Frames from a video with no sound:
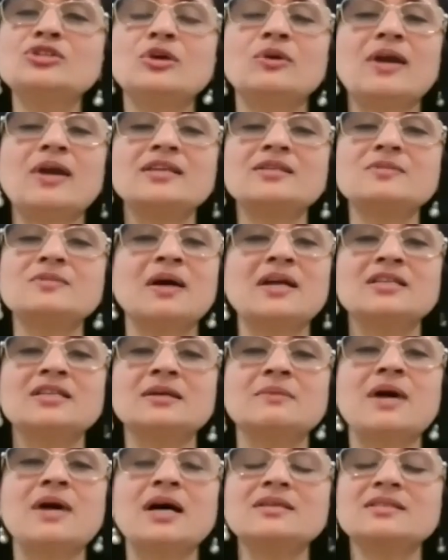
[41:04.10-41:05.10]
your eyes, my
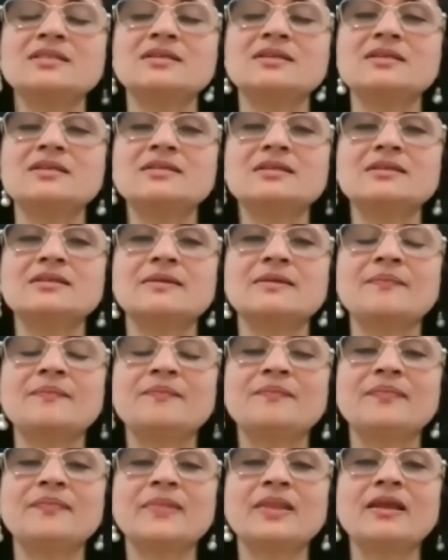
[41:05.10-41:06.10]
dear masters.
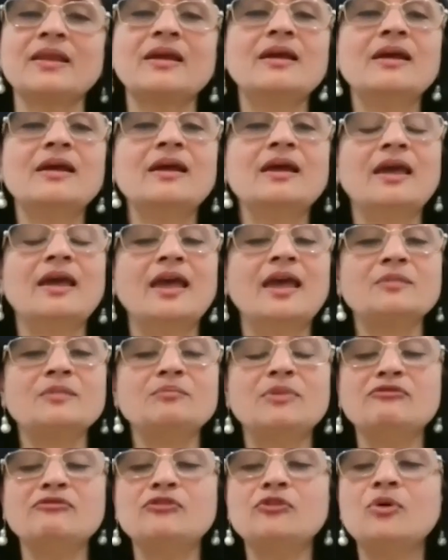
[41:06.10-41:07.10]
And
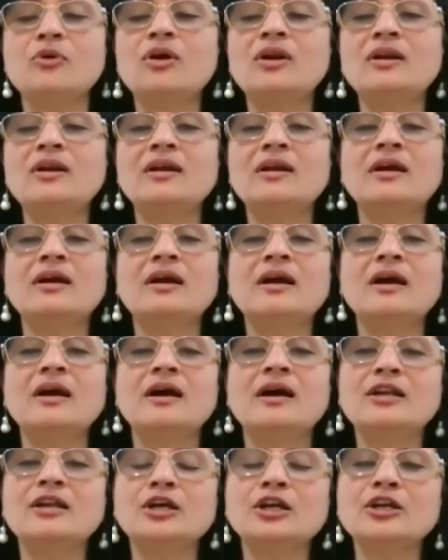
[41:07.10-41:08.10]
before
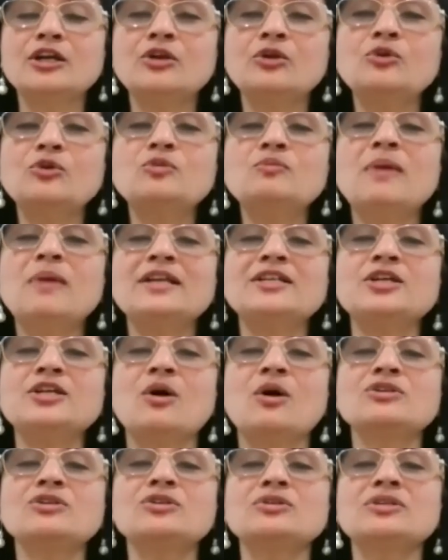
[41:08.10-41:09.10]
I conclude my
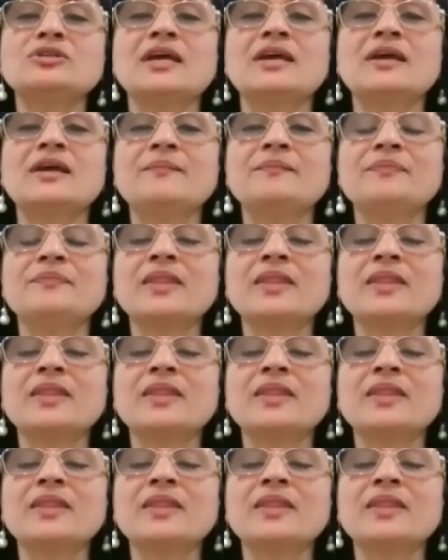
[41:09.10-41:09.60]
talk today,